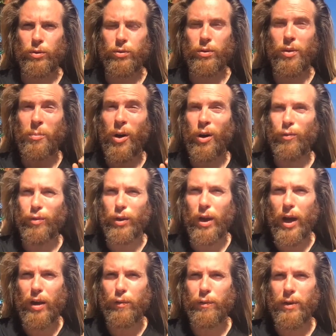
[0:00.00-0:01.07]
So the amount of
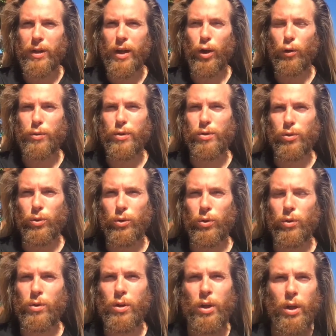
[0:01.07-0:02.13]
life in healthy
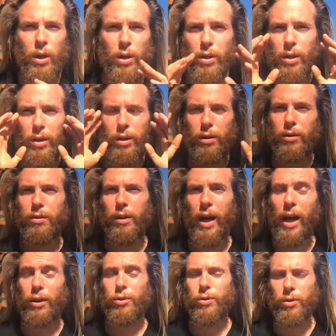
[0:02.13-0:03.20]
soil is
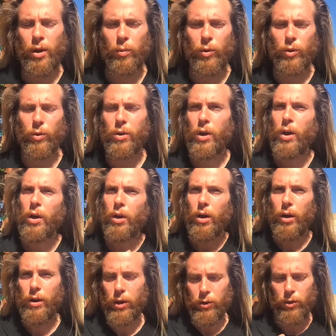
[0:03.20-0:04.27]
astronomical.
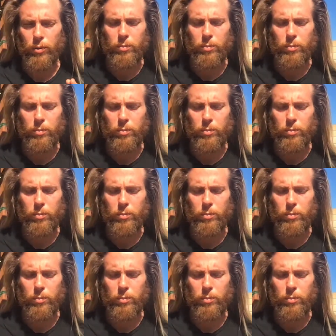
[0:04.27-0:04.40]
Another